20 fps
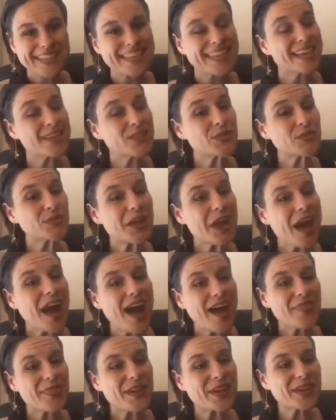So
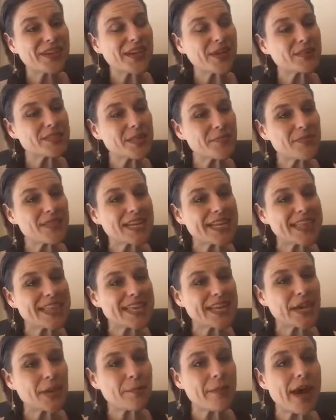there you go, something to
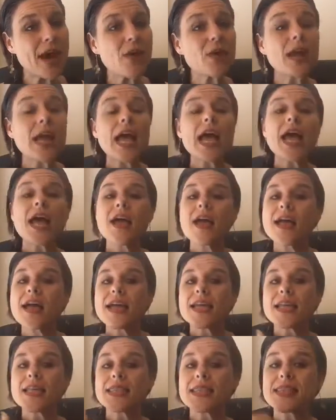think about.
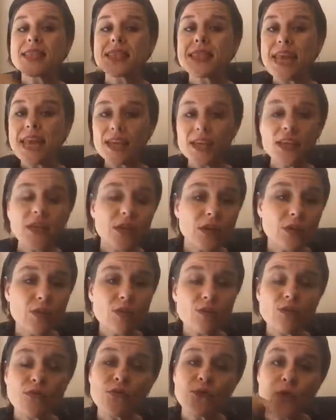Thank
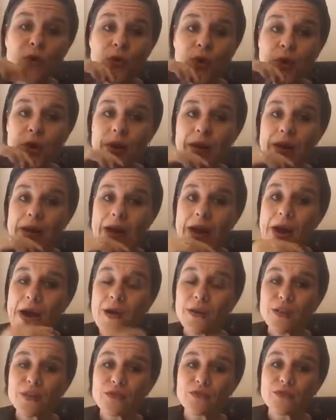you for
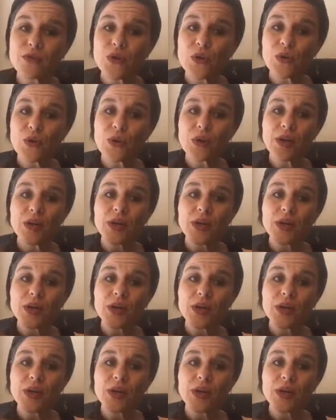all of your